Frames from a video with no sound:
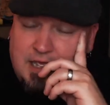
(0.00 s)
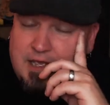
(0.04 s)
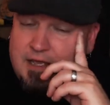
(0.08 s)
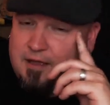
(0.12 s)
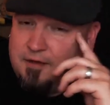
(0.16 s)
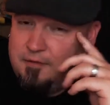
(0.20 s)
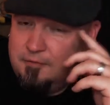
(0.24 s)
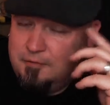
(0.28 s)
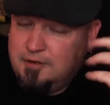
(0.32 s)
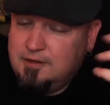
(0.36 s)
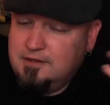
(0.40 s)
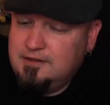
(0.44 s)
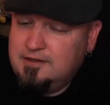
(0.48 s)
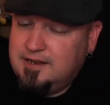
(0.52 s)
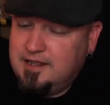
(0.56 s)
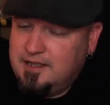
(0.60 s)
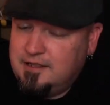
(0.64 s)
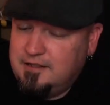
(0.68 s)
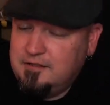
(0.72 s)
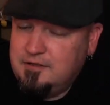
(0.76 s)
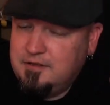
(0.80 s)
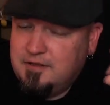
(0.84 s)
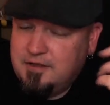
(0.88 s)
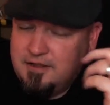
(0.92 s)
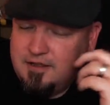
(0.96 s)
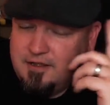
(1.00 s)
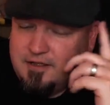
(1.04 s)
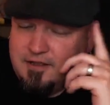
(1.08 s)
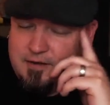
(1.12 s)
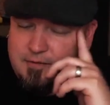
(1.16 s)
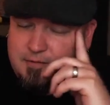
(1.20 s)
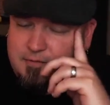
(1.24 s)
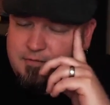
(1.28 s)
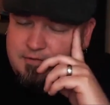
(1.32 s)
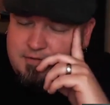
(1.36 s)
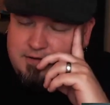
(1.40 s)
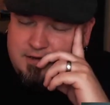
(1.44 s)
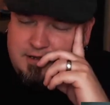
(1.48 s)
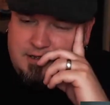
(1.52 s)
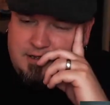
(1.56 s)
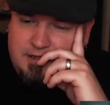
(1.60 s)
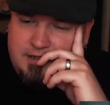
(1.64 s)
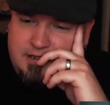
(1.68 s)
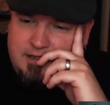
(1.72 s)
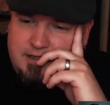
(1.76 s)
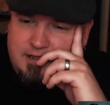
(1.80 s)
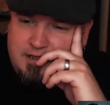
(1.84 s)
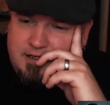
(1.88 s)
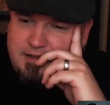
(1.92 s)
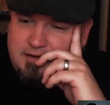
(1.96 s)
Well, now you can get it.
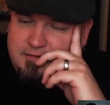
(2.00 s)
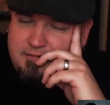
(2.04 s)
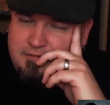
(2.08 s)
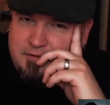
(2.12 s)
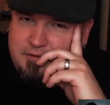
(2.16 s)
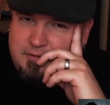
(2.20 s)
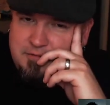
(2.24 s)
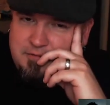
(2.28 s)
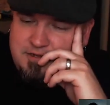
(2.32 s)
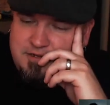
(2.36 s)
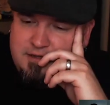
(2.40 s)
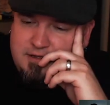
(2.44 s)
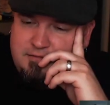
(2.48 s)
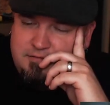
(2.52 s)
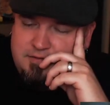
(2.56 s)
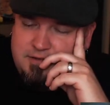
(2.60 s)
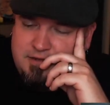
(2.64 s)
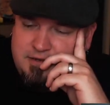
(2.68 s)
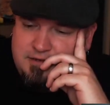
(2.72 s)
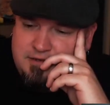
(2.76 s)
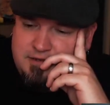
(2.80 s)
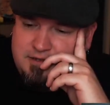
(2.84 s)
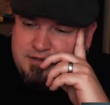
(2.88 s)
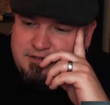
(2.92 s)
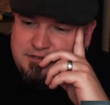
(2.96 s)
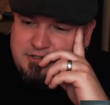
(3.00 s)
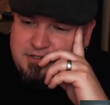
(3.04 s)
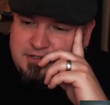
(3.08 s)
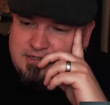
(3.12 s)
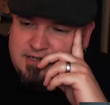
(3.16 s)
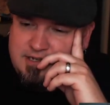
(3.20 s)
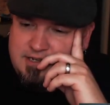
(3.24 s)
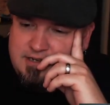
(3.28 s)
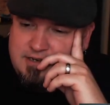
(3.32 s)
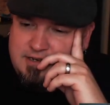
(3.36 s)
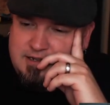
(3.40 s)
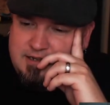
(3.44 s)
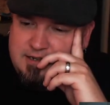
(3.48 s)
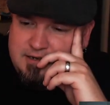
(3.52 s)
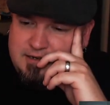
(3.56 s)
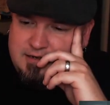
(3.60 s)
He can get it for himself at Just Had Nick.